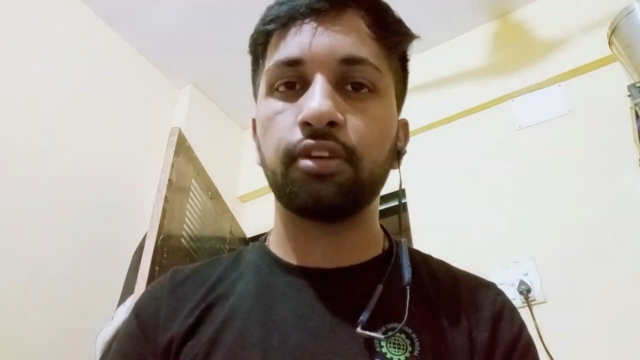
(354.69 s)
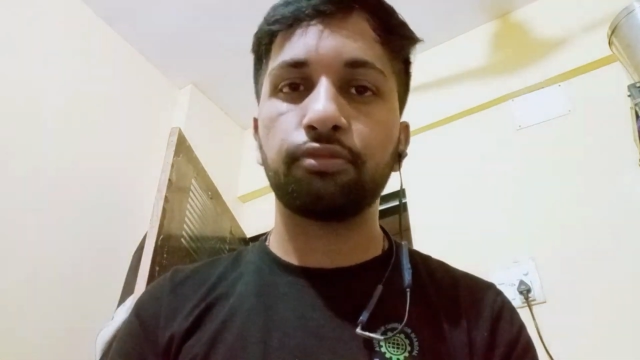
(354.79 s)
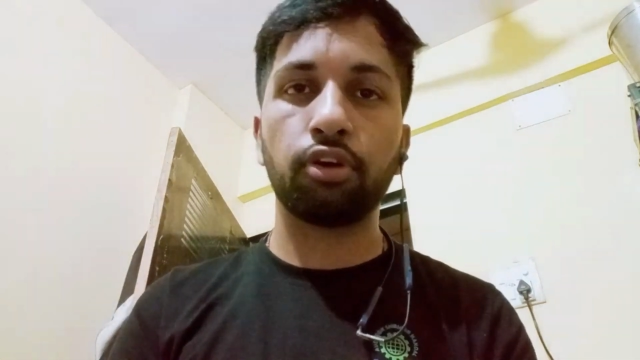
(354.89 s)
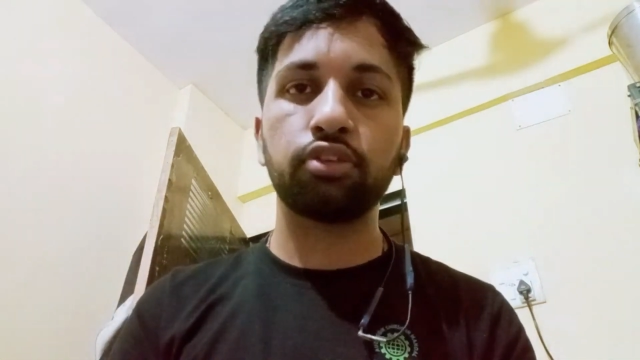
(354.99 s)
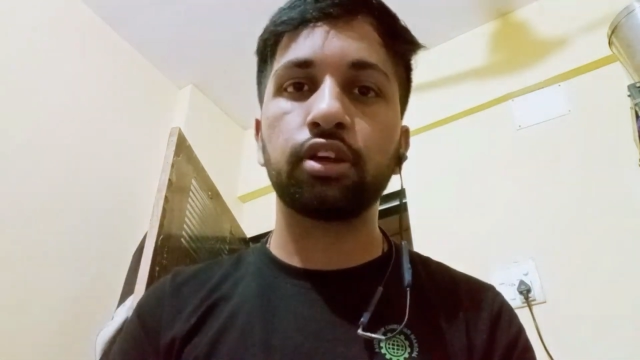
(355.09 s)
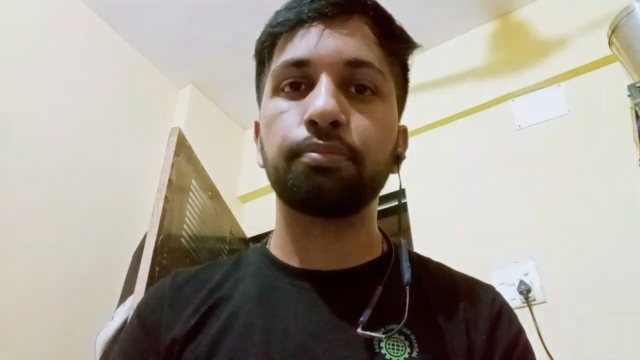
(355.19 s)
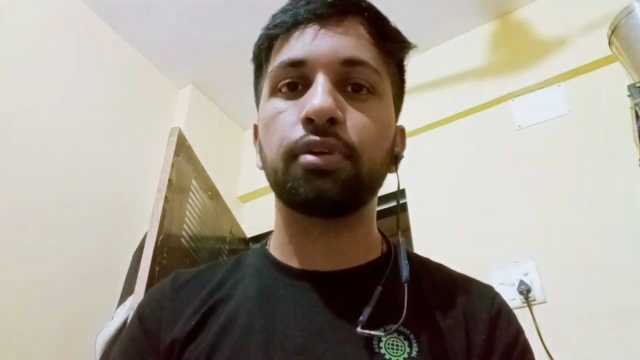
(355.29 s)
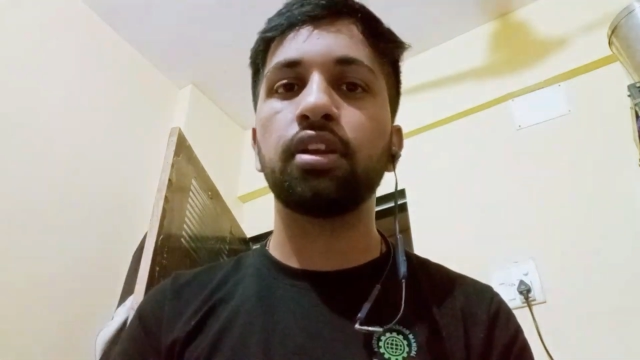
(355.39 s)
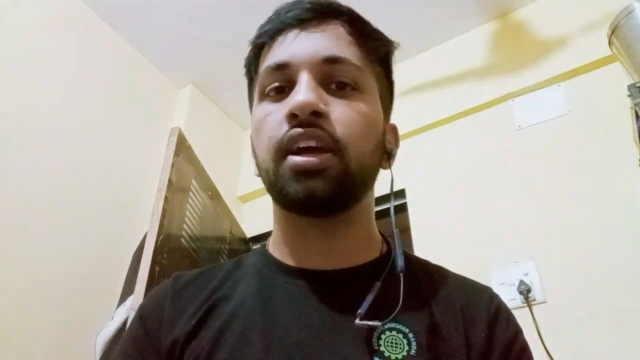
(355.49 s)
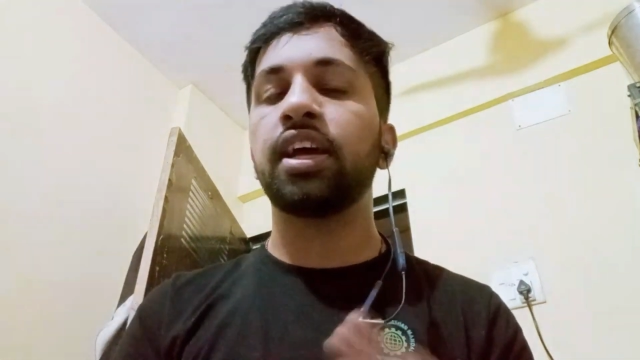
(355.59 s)
For
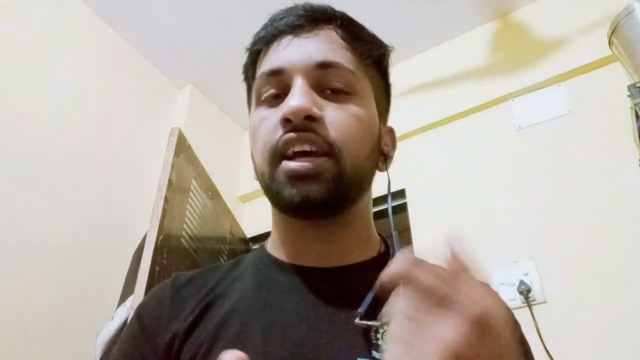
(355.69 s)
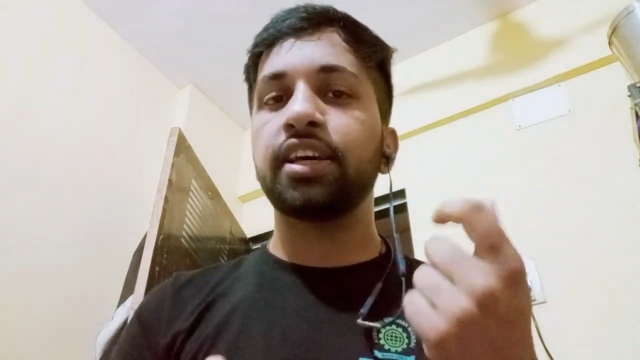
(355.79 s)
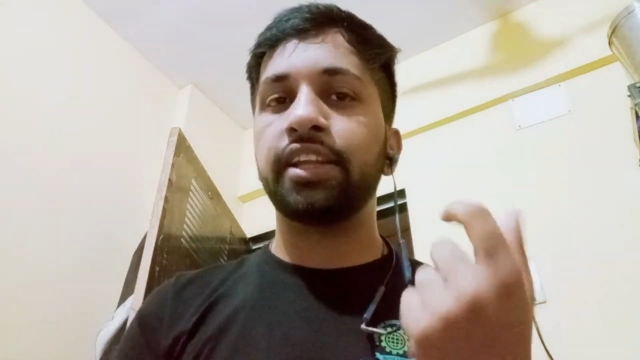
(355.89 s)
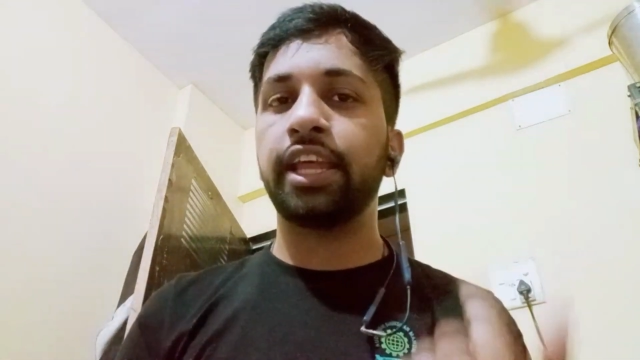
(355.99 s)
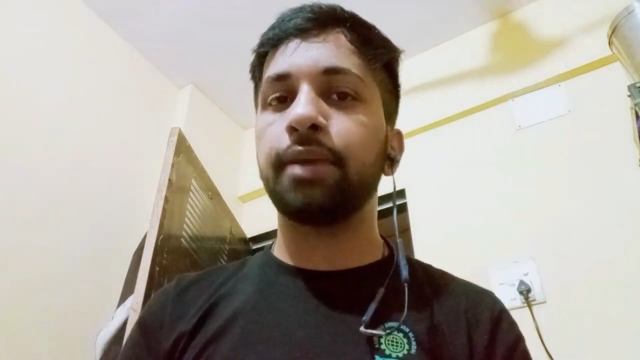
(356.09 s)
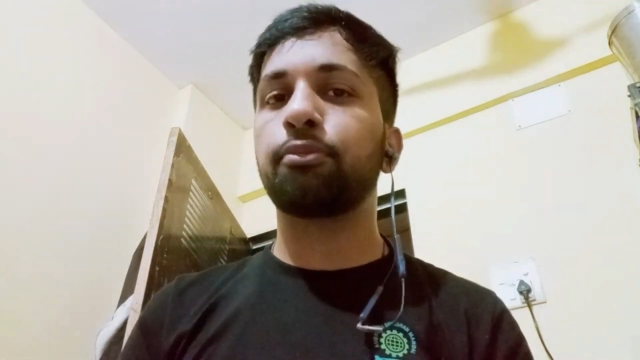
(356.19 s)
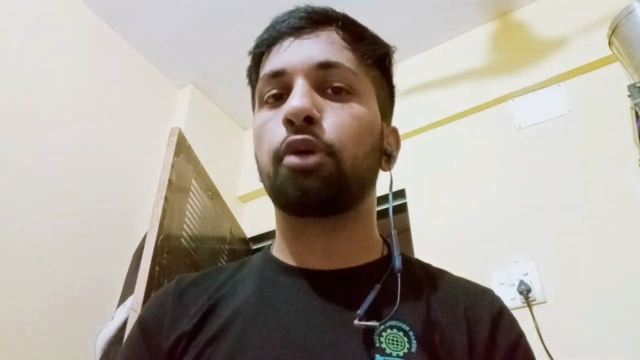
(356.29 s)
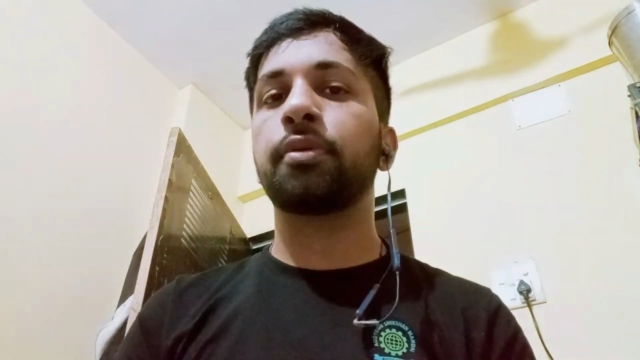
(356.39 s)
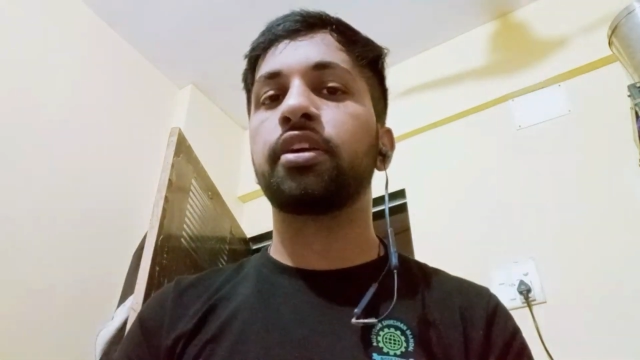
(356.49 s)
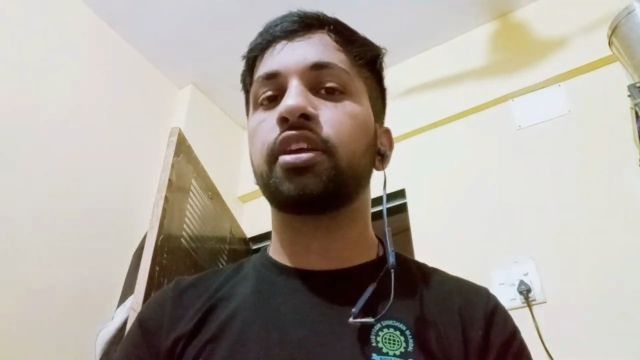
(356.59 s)
example, name
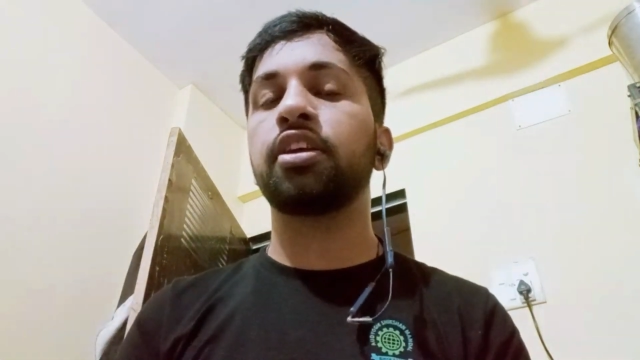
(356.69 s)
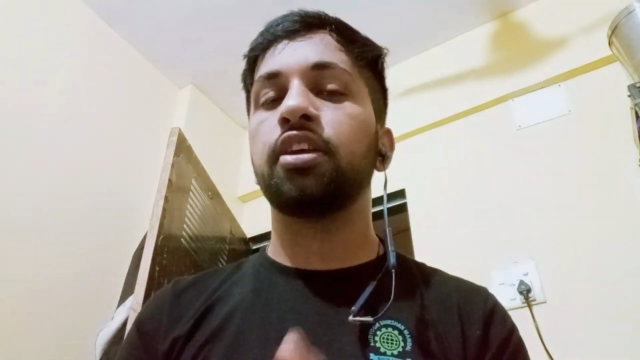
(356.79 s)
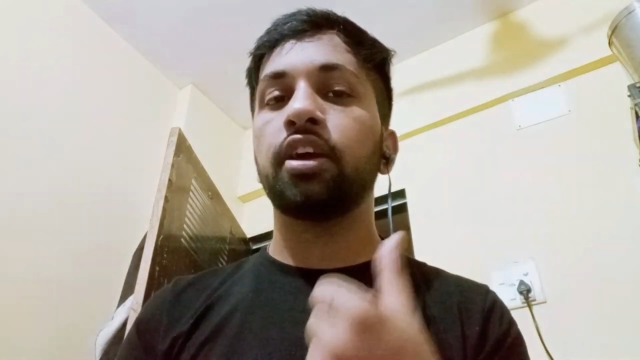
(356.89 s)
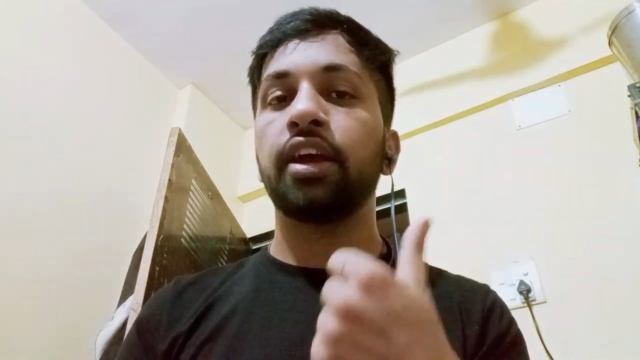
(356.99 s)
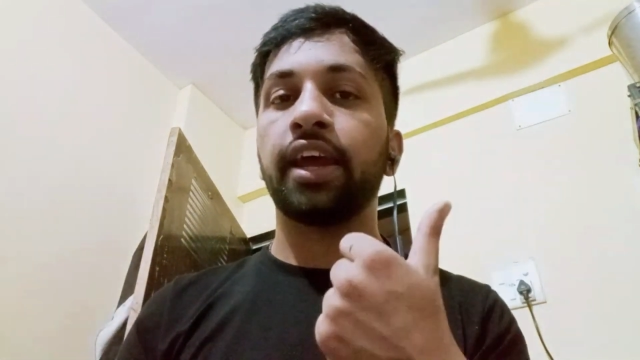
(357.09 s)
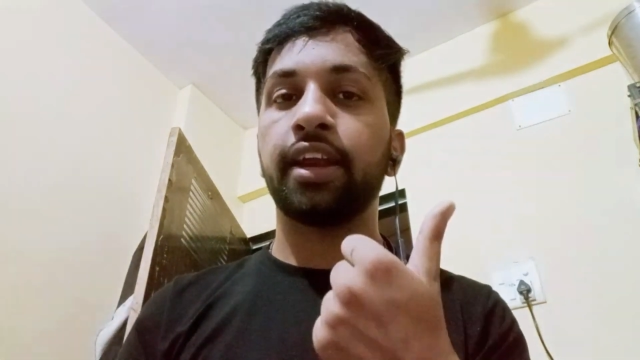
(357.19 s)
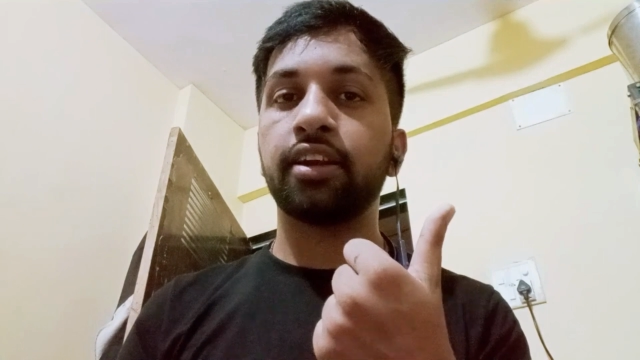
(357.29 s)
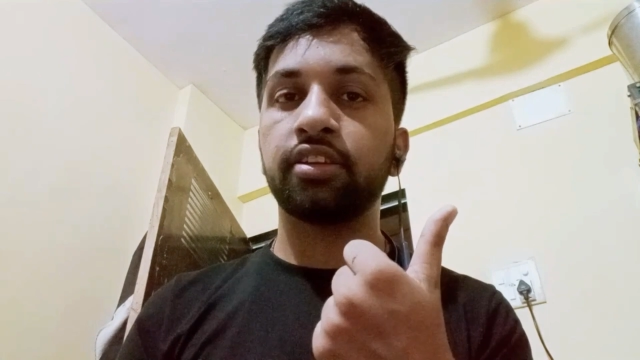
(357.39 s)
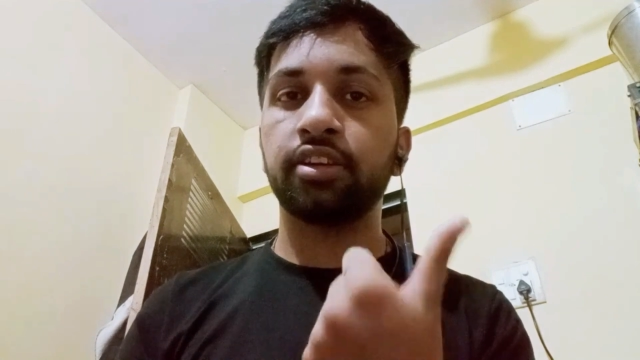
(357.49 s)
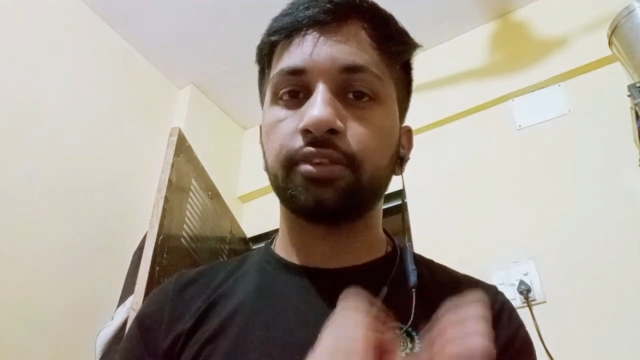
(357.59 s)
property,
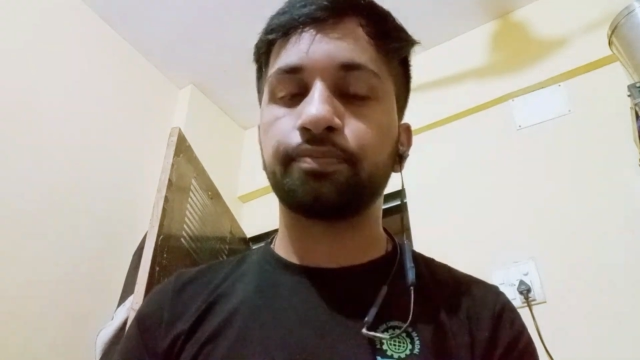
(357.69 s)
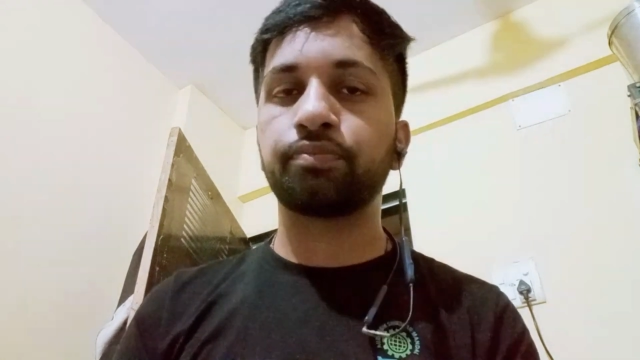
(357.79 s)
and the